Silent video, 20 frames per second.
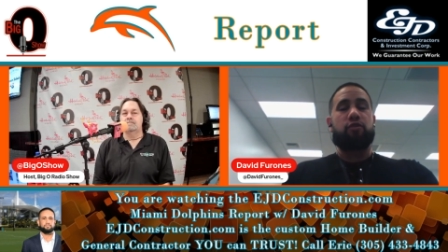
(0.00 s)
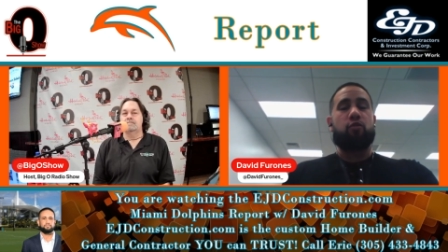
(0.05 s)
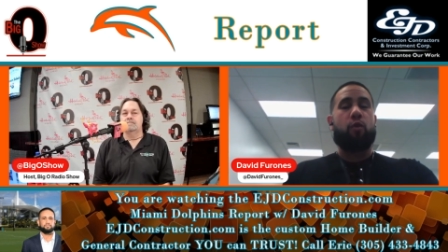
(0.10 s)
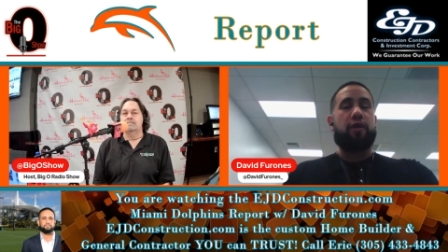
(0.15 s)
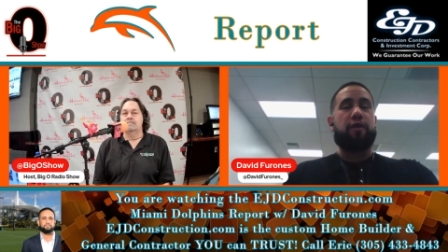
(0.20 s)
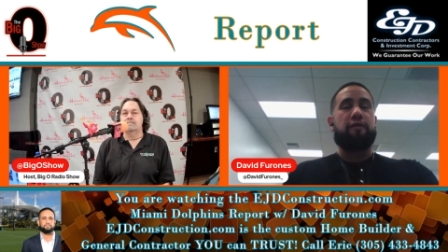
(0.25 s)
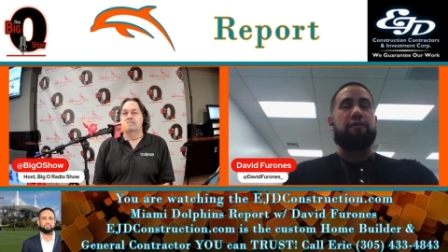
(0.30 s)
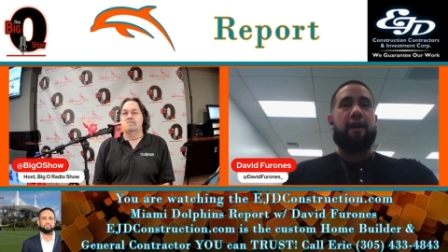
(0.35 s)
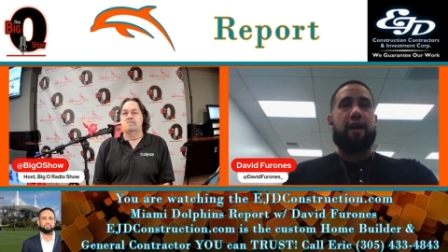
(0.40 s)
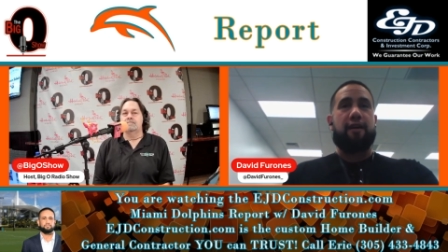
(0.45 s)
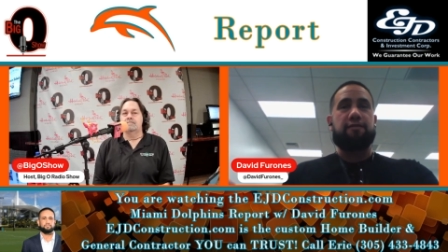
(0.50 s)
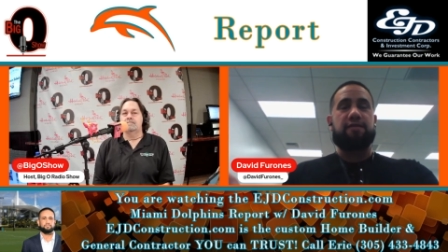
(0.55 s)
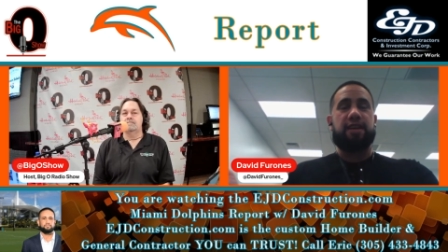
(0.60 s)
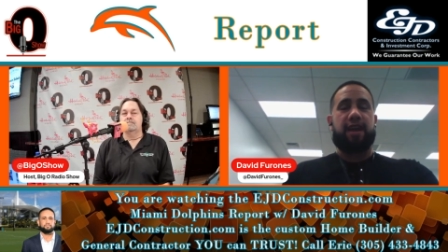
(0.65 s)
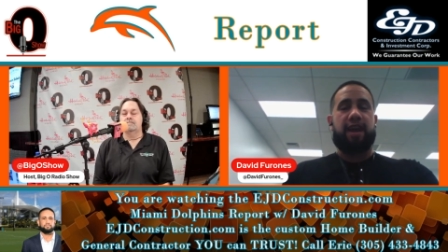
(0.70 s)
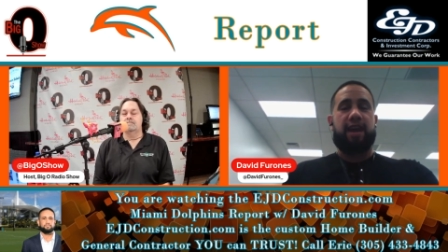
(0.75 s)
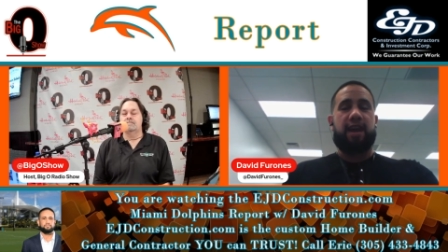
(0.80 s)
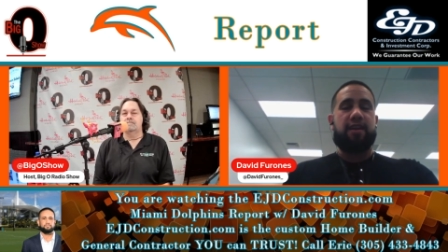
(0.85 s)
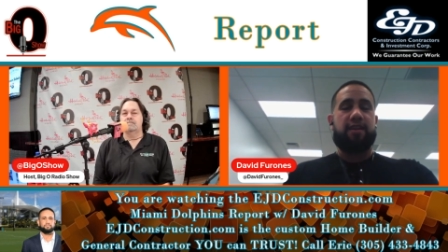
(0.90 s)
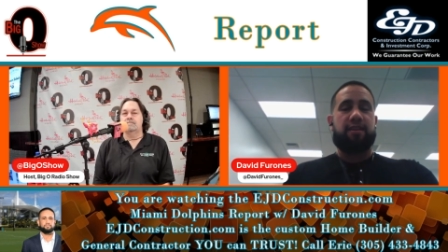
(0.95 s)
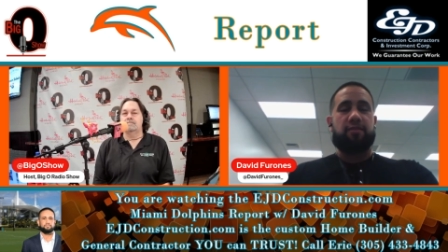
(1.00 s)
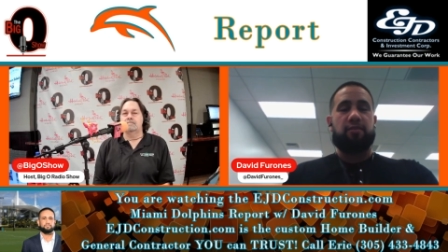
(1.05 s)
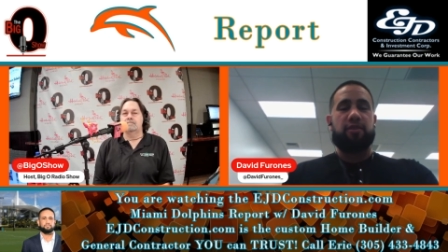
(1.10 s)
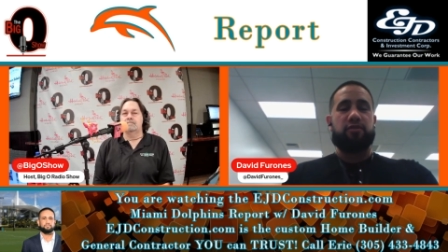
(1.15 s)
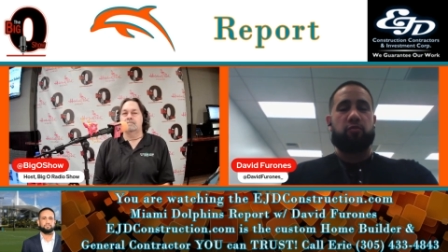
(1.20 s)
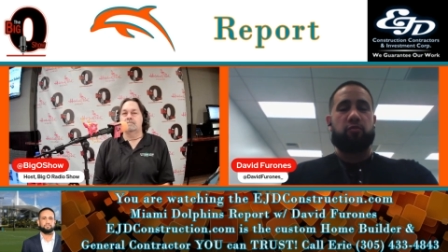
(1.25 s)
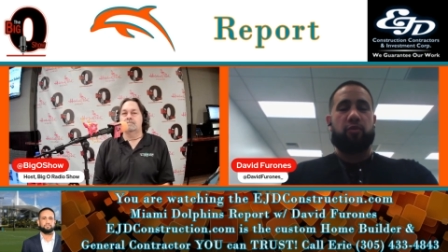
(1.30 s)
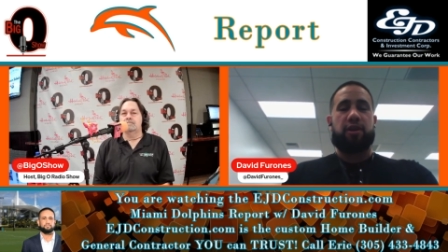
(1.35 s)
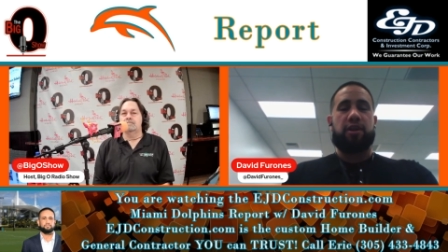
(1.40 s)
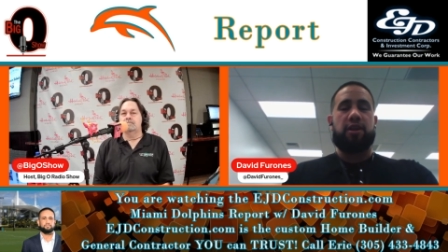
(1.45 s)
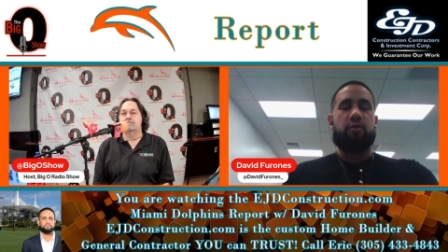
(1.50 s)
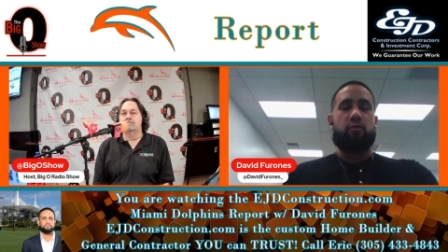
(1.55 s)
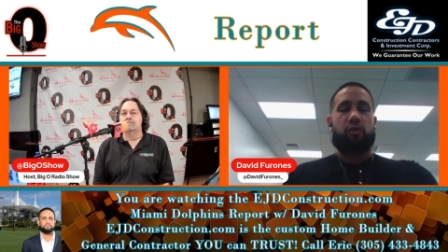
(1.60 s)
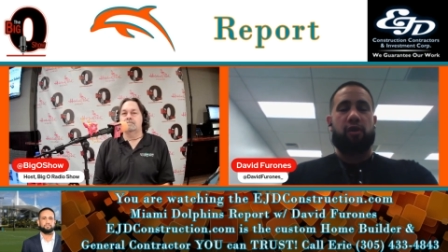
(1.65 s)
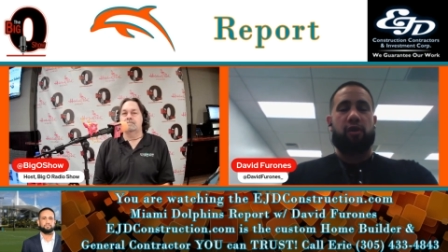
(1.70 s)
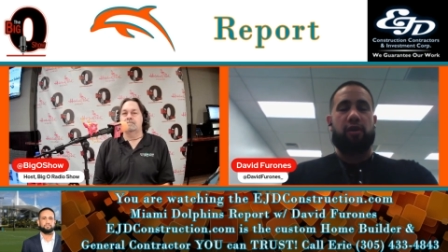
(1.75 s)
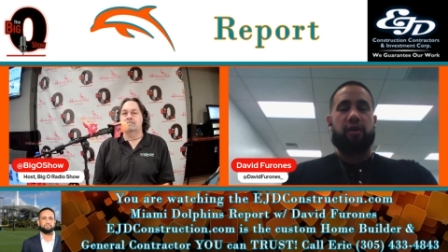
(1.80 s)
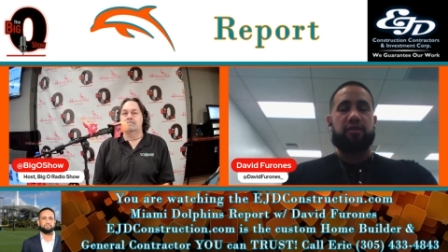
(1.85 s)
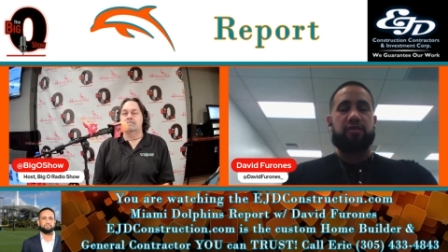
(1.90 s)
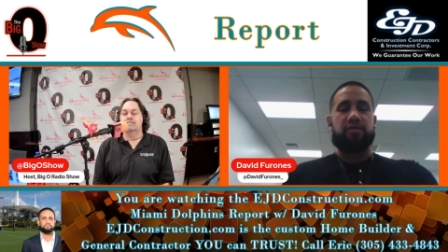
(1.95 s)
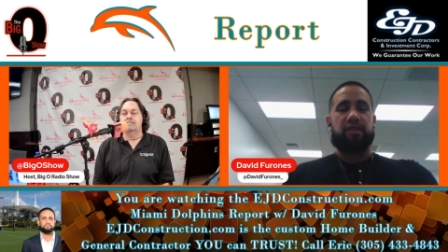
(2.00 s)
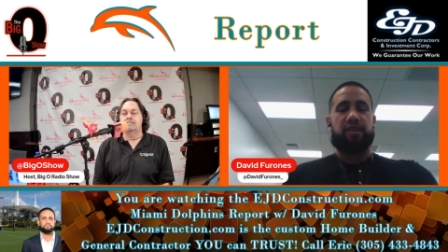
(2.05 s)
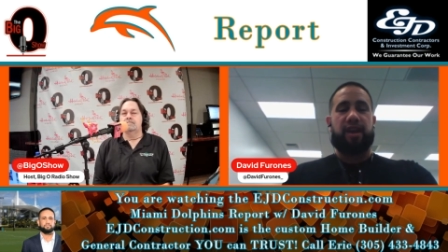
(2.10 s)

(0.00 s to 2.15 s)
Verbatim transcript: twenty five to eight is what he was